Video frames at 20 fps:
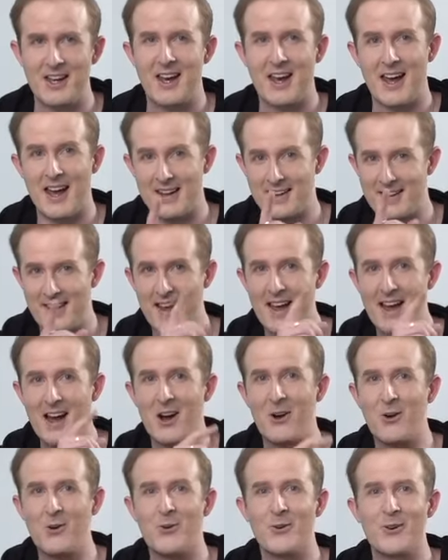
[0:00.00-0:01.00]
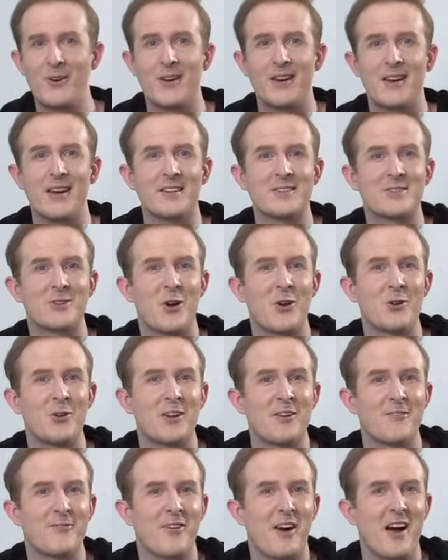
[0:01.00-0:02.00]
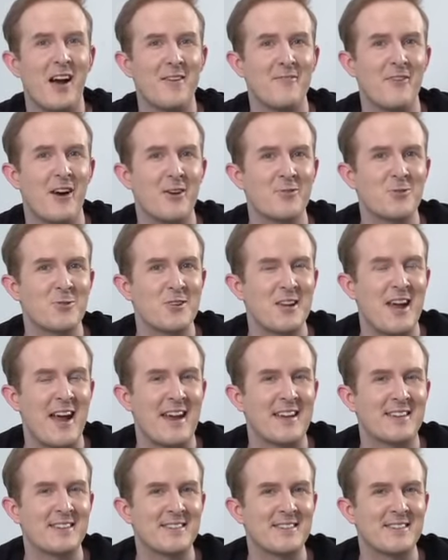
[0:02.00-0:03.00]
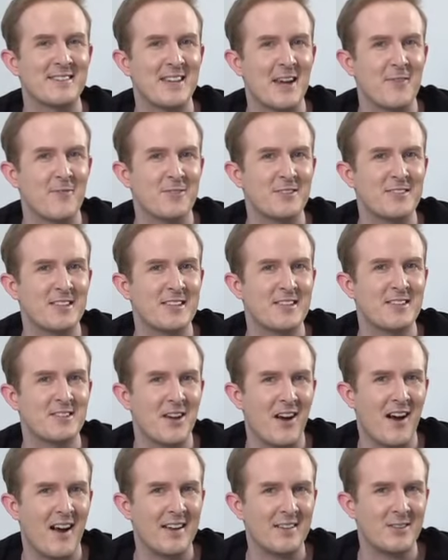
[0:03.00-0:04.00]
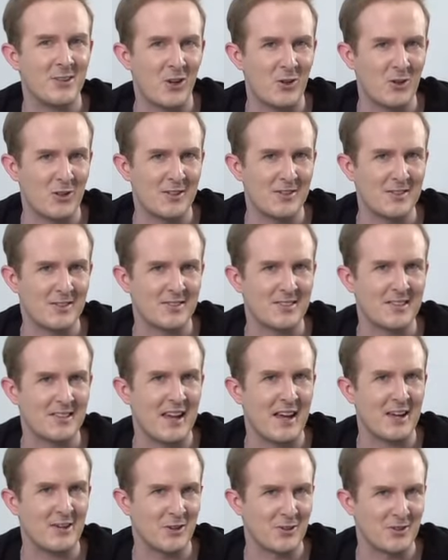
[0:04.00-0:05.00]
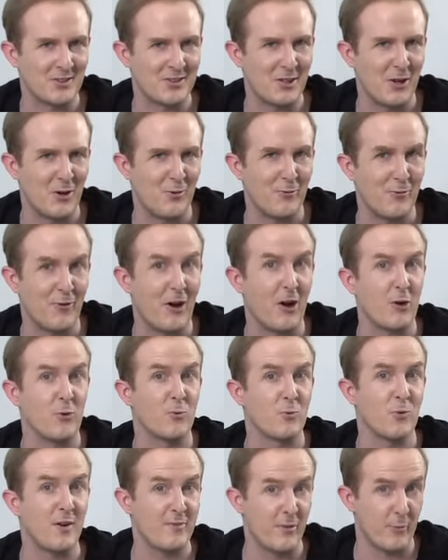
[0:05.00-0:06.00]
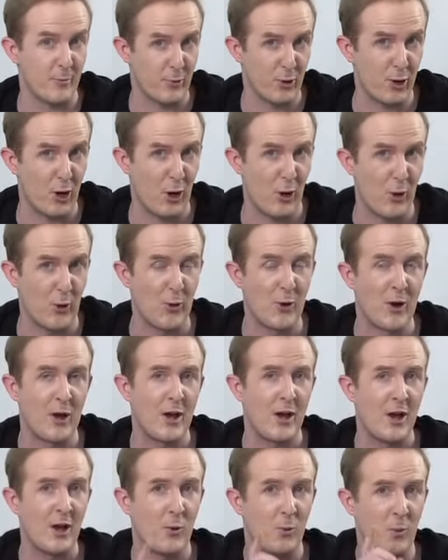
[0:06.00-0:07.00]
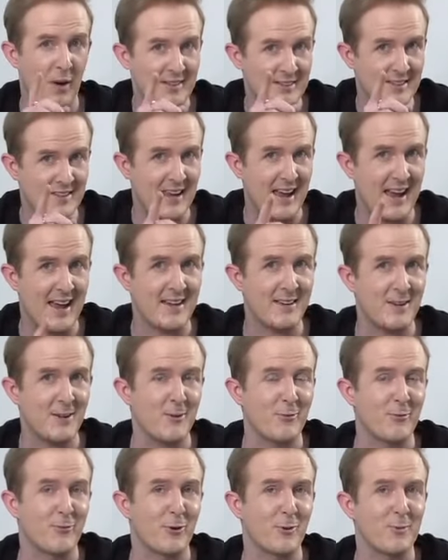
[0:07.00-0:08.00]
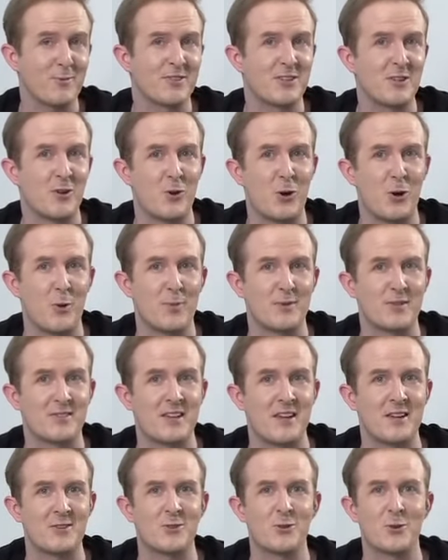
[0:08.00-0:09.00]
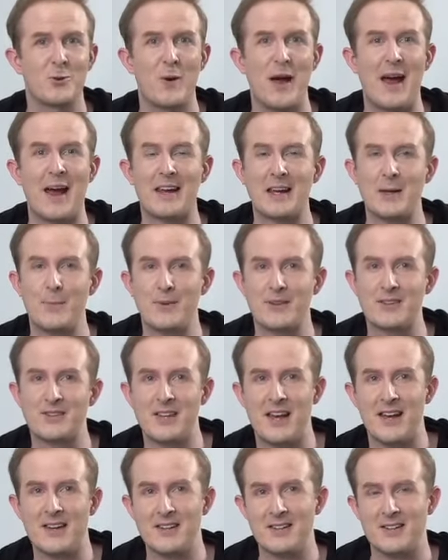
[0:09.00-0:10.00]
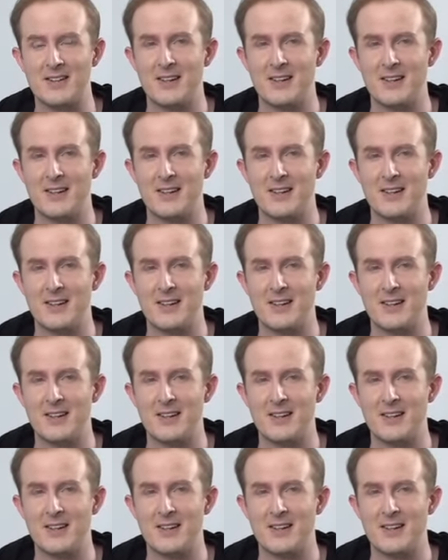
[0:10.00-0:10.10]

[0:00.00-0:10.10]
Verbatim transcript: And now it's only $579 to get yourself a River Pro. Once again, from 0% to 80%